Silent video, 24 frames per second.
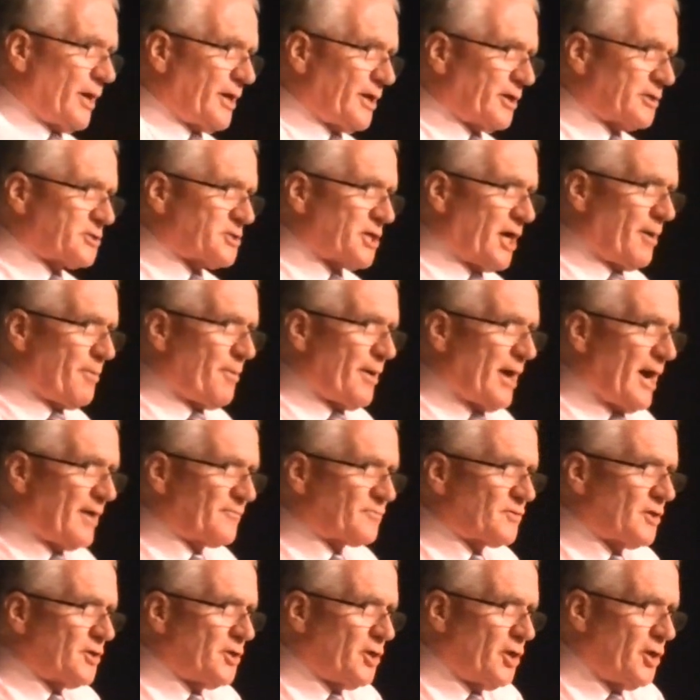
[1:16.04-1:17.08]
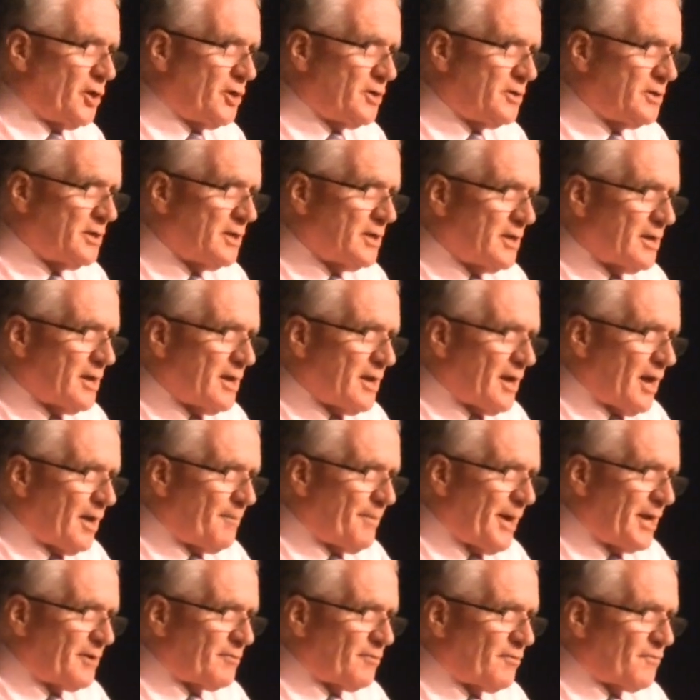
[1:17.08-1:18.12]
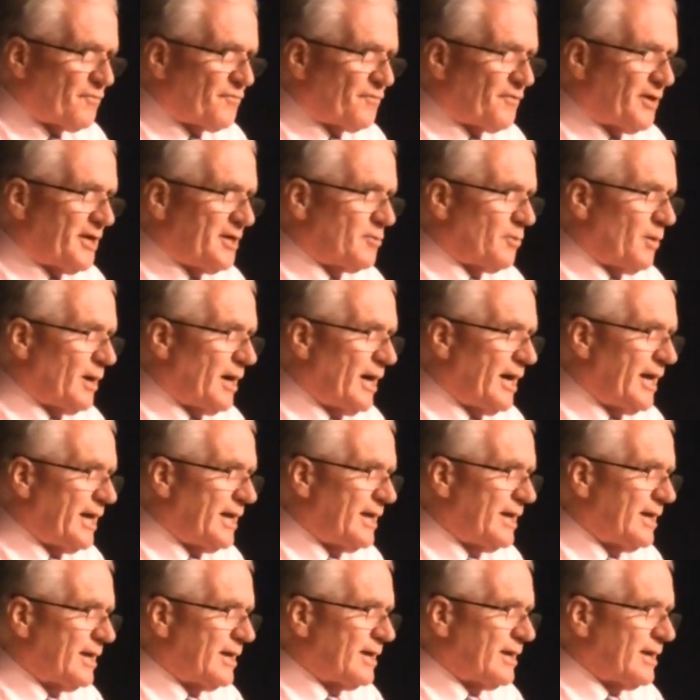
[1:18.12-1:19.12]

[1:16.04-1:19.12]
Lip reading: October afternoon, a matter of feet away